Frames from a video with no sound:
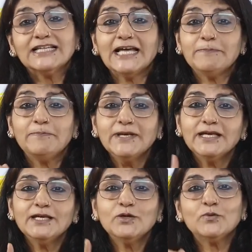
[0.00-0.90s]
that
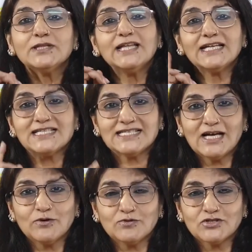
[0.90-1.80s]
begin with that
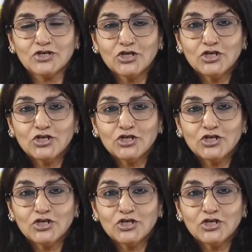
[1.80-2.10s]
sound.